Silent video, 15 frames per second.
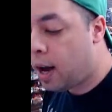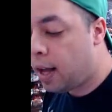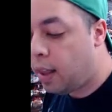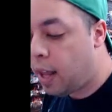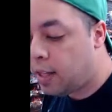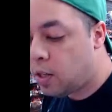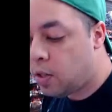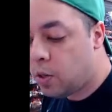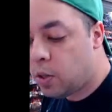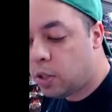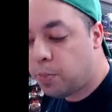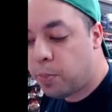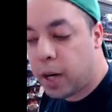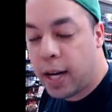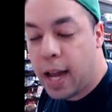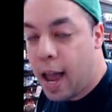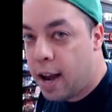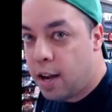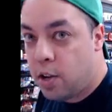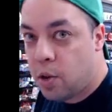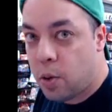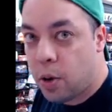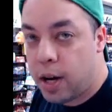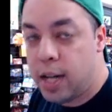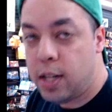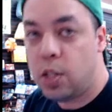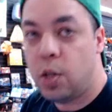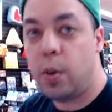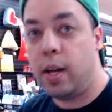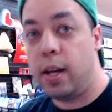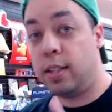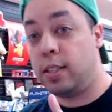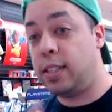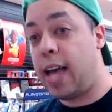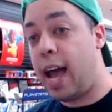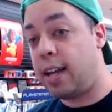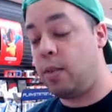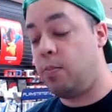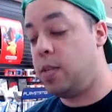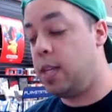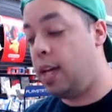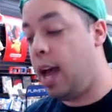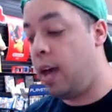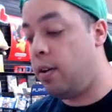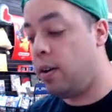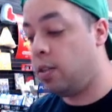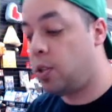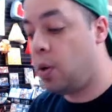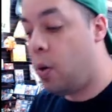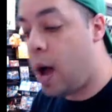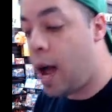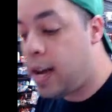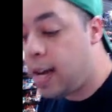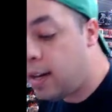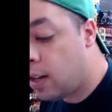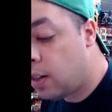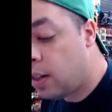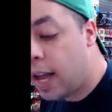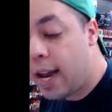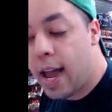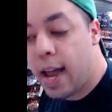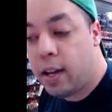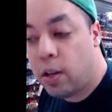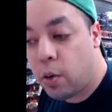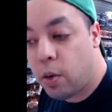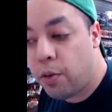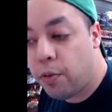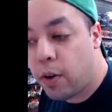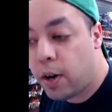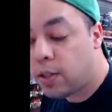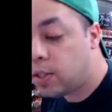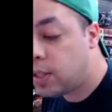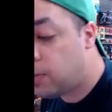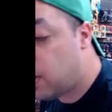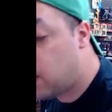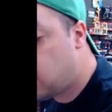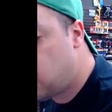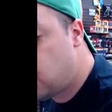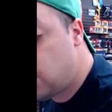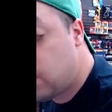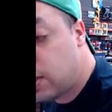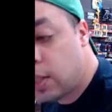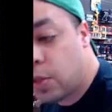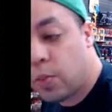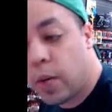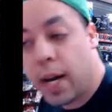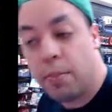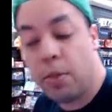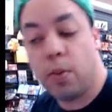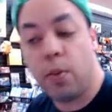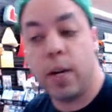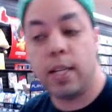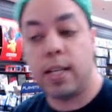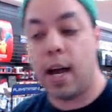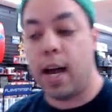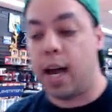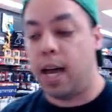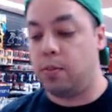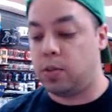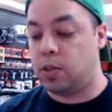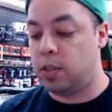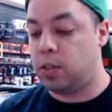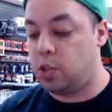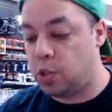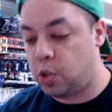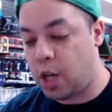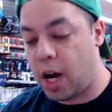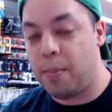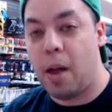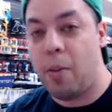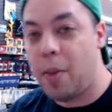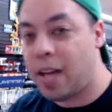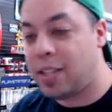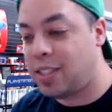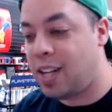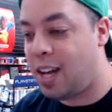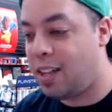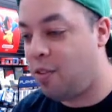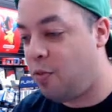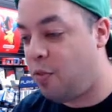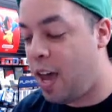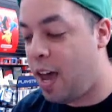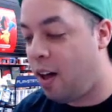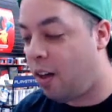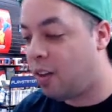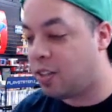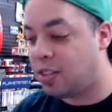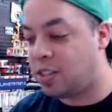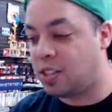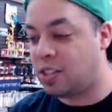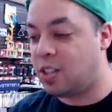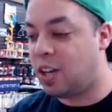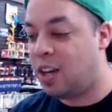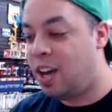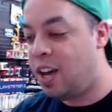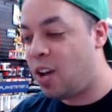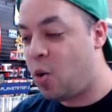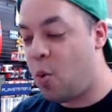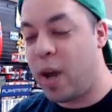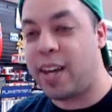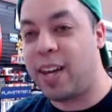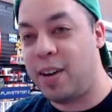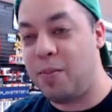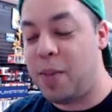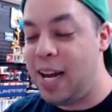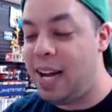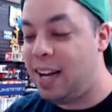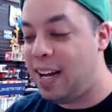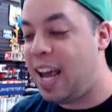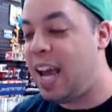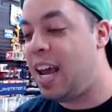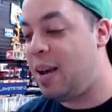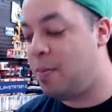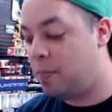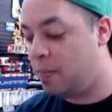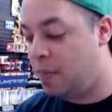like to do is bring Endor into it and stack them together. So I need to light Endor first. I'm going to shoot this ramp 3 times. Try my best not to fail, because this is a quick and mean game.